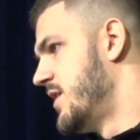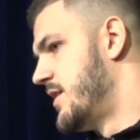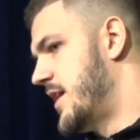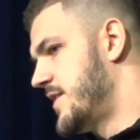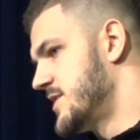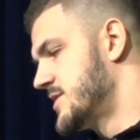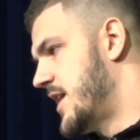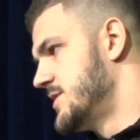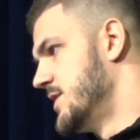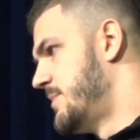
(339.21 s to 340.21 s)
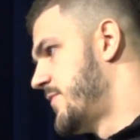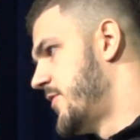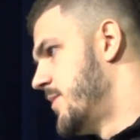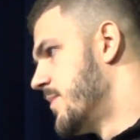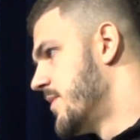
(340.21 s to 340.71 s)
Yeah, I think the sky's the limit for
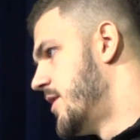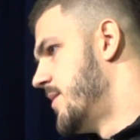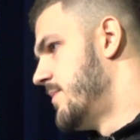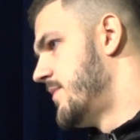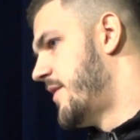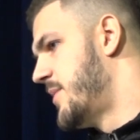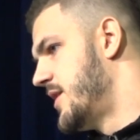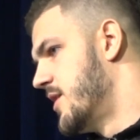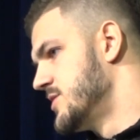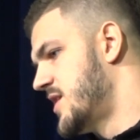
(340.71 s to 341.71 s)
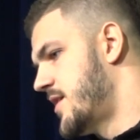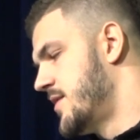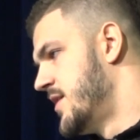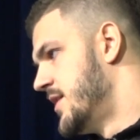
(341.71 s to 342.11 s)
him. Um, everybody knows that.